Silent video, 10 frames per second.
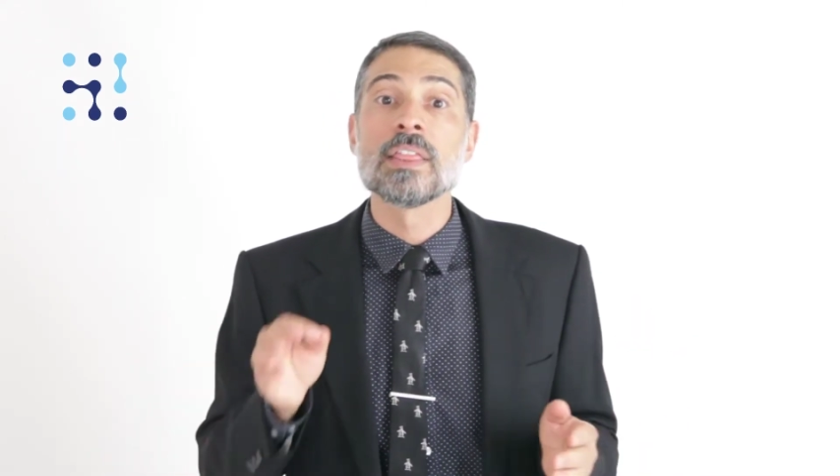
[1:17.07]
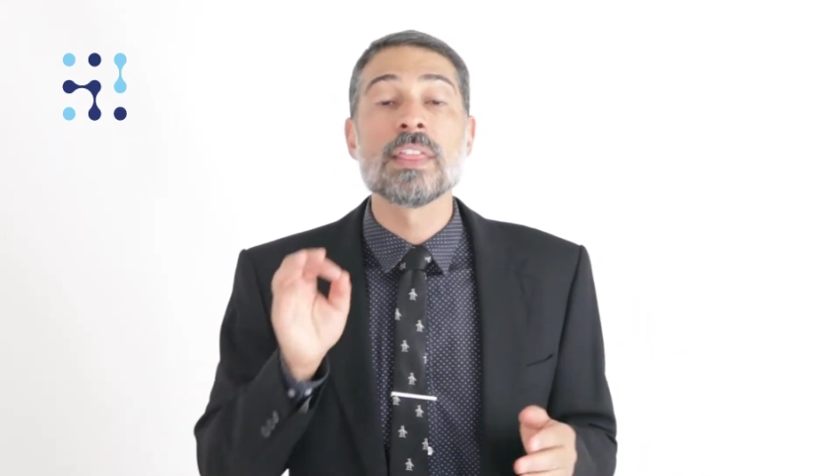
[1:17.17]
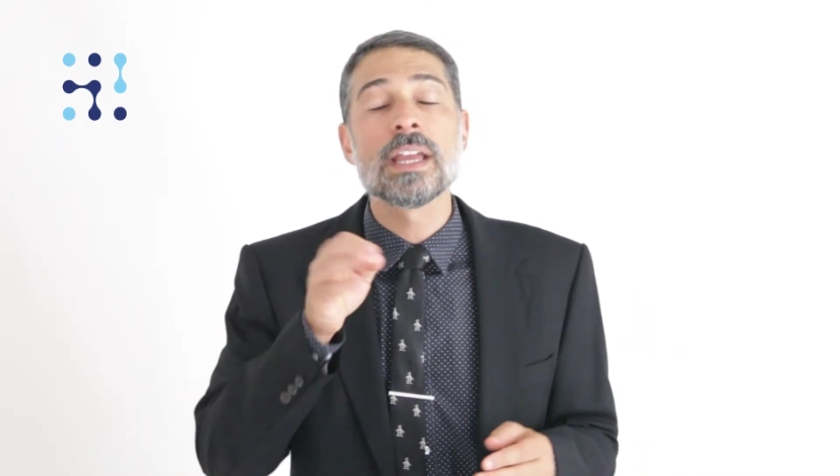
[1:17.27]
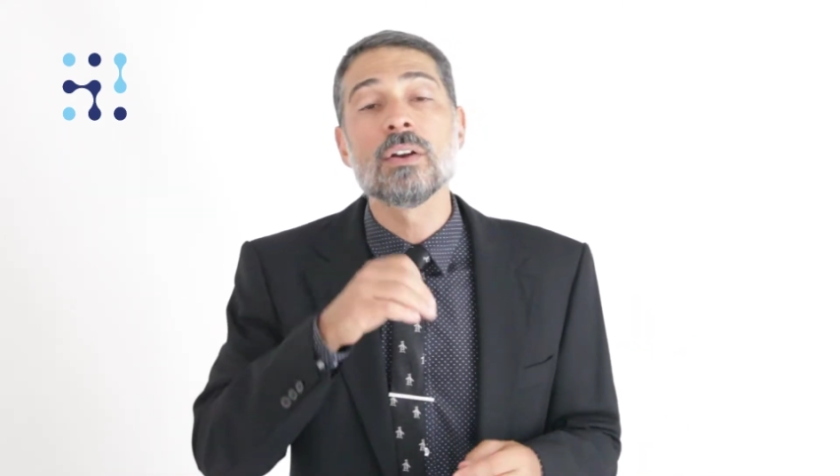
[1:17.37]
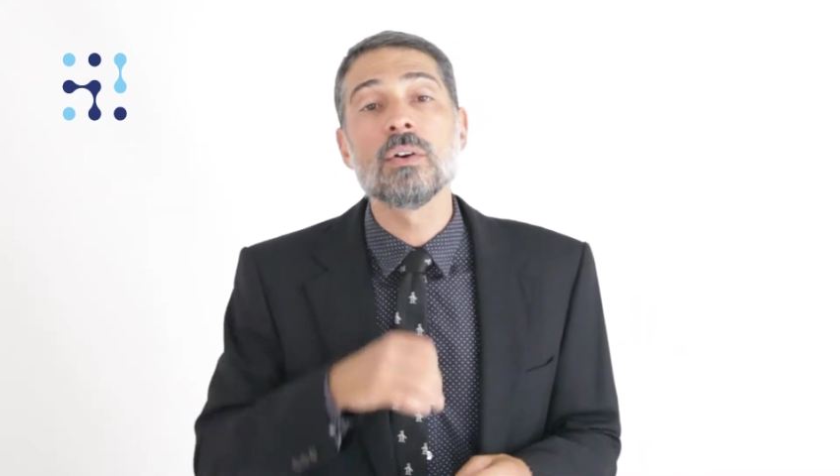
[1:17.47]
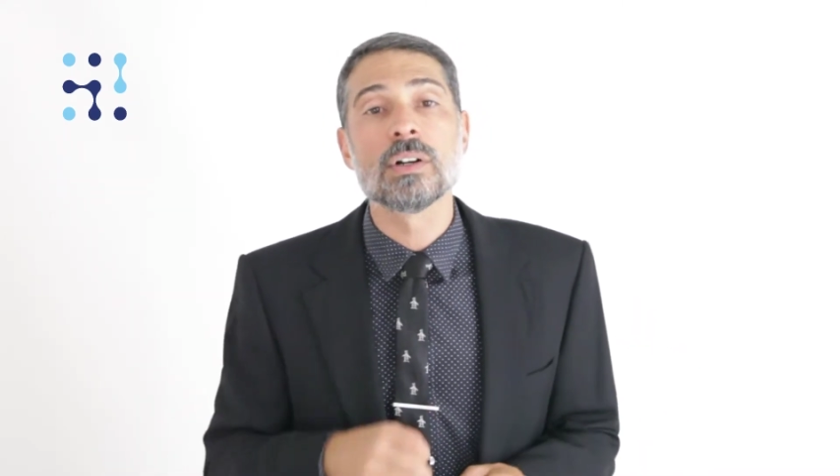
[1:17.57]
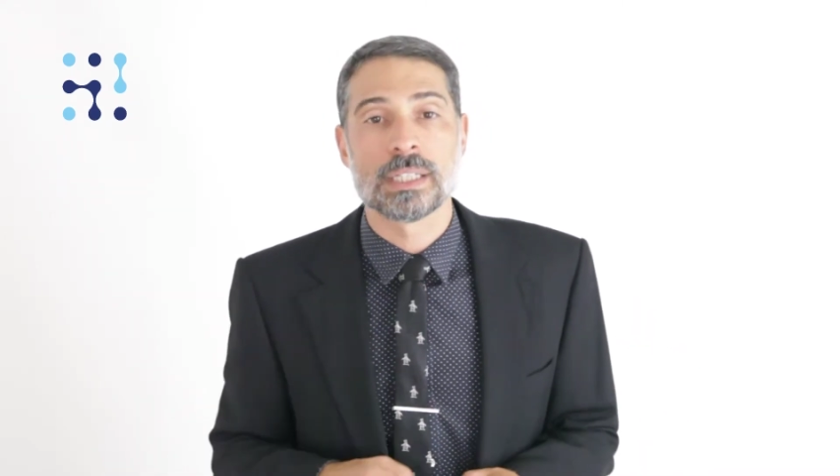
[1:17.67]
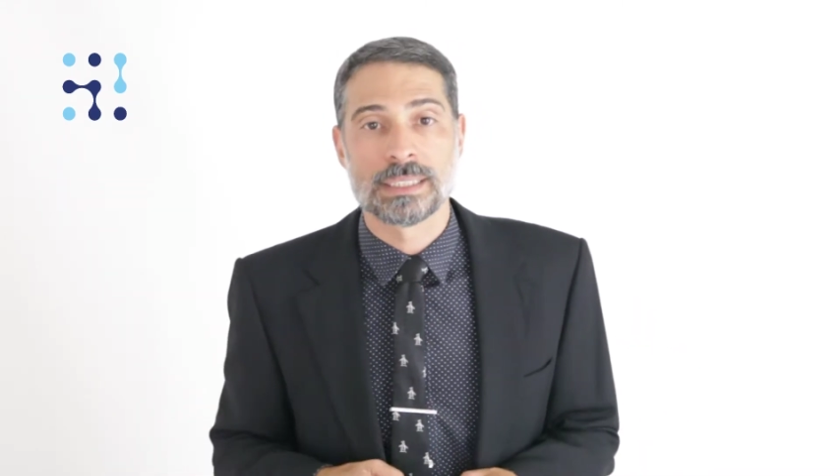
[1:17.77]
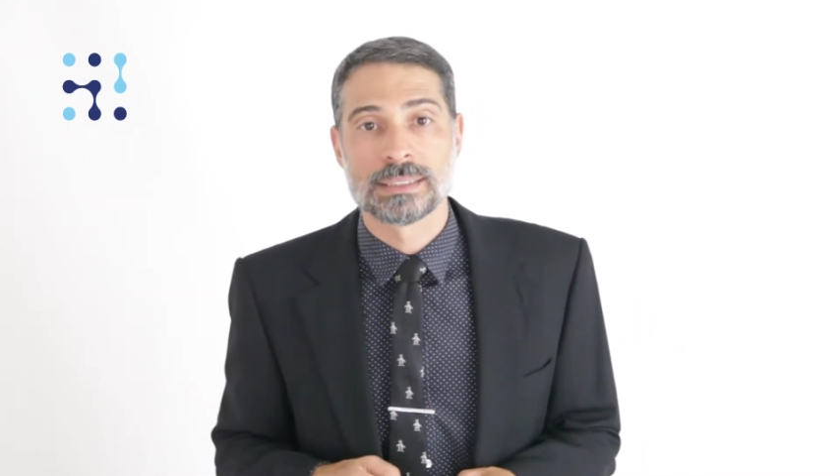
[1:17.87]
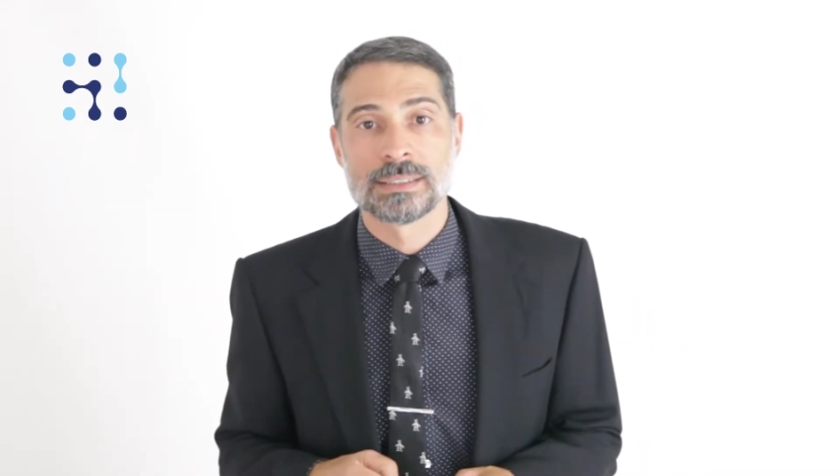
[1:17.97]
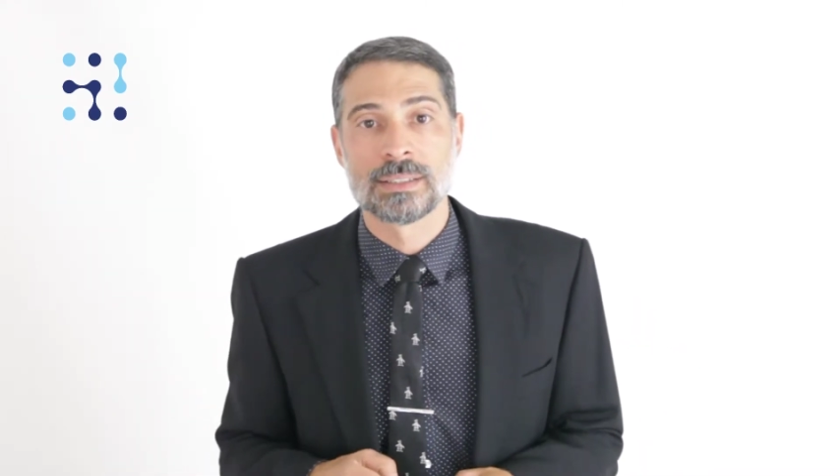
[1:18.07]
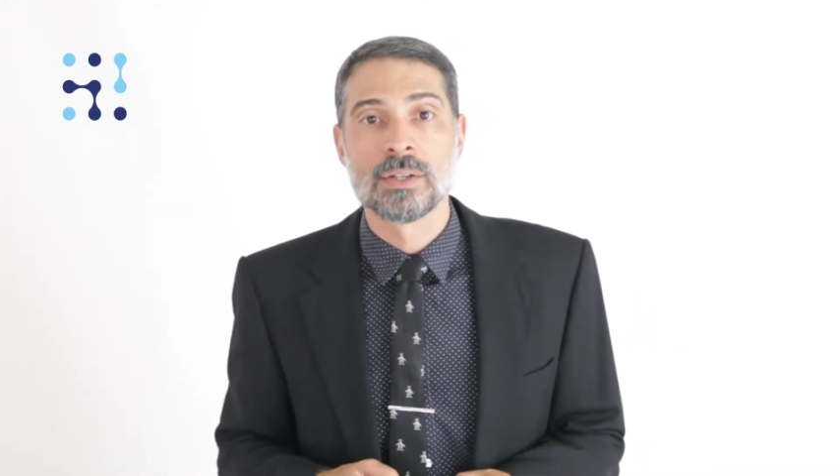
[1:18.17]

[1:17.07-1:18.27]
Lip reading: they Google it.